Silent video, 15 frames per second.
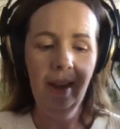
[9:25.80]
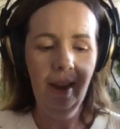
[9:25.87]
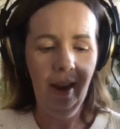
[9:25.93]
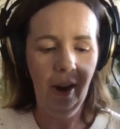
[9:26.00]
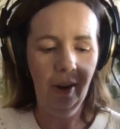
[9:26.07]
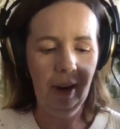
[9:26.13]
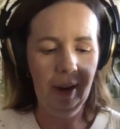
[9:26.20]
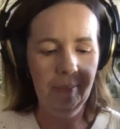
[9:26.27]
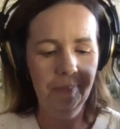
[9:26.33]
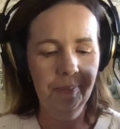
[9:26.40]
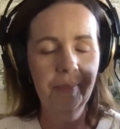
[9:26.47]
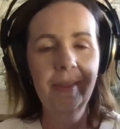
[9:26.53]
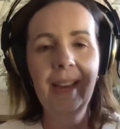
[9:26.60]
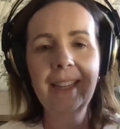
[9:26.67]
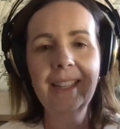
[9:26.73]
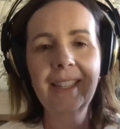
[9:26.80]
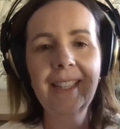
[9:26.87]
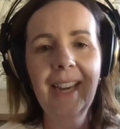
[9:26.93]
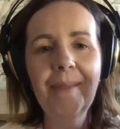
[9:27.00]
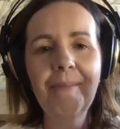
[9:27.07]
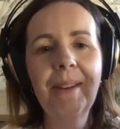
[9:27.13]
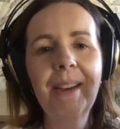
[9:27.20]
All right, next
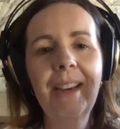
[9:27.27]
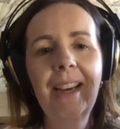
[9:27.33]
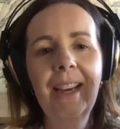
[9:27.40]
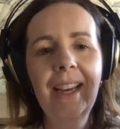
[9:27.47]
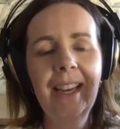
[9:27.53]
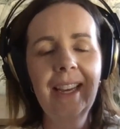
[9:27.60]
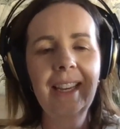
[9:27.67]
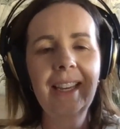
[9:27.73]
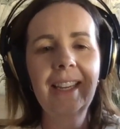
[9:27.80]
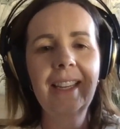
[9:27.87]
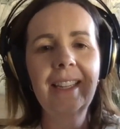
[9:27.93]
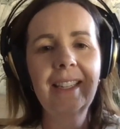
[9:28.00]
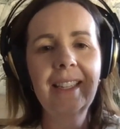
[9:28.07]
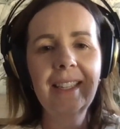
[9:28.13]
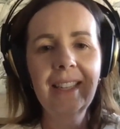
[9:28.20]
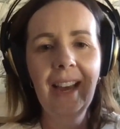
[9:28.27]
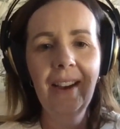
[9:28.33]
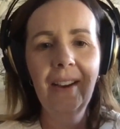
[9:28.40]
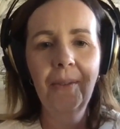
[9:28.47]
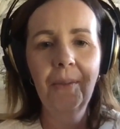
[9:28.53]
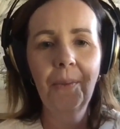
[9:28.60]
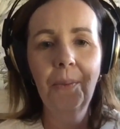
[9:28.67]
up is
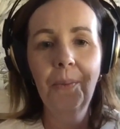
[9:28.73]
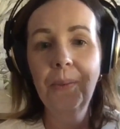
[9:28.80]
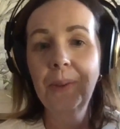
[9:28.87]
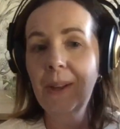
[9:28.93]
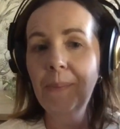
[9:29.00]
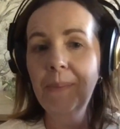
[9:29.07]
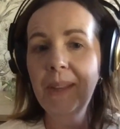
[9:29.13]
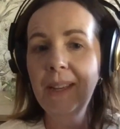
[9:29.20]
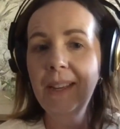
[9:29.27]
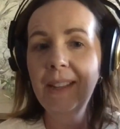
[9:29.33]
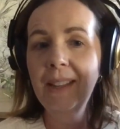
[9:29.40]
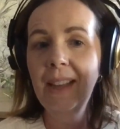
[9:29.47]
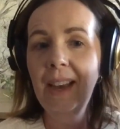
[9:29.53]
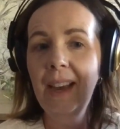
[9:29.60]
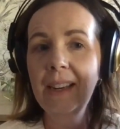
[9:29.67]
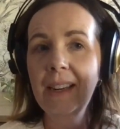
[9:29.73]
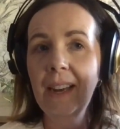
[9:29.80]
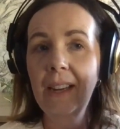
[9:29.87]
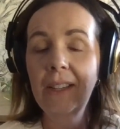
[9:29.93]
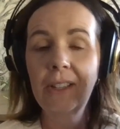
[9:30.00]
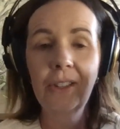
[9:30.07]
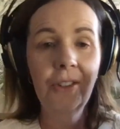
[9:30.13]
something that
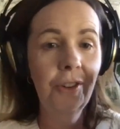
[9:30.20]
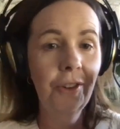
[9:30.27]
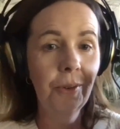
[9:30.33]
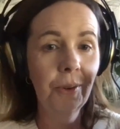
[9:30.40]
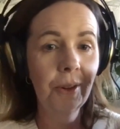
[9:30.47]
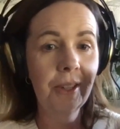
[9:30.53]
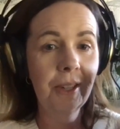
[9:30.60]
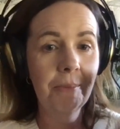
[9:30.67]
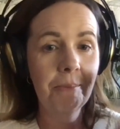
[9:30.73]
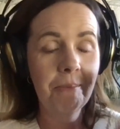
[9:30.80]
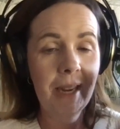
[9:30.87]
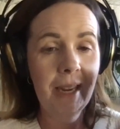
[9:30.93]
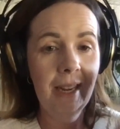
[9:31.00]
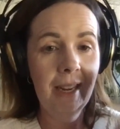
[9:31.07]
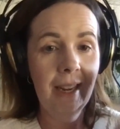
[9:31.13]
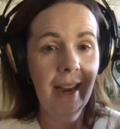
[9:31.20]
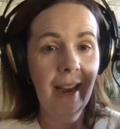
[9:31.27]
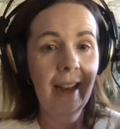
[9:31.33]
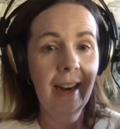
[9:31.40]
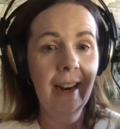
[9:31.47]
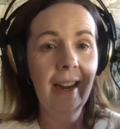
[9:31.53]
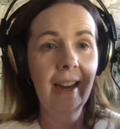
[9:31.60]
is newer to me
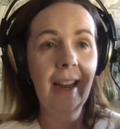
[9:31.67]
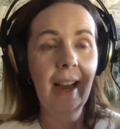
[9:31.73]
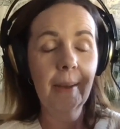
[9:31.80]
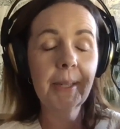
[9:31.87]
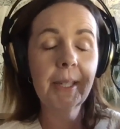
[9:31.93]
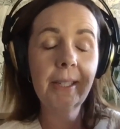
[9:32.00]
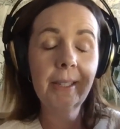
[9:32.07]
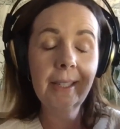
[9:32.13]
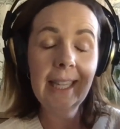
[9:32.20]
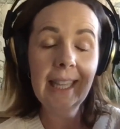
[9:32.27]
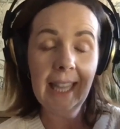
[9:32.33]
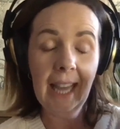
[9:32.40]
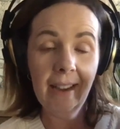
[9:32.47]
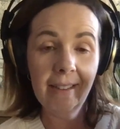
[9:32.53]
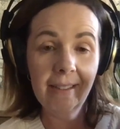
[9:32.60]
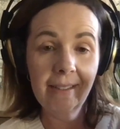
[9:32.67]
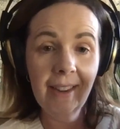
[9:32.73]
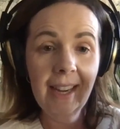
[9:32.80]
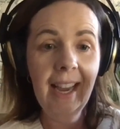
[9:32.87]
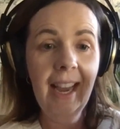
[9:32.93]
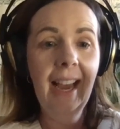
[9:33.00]
and I absolutely love,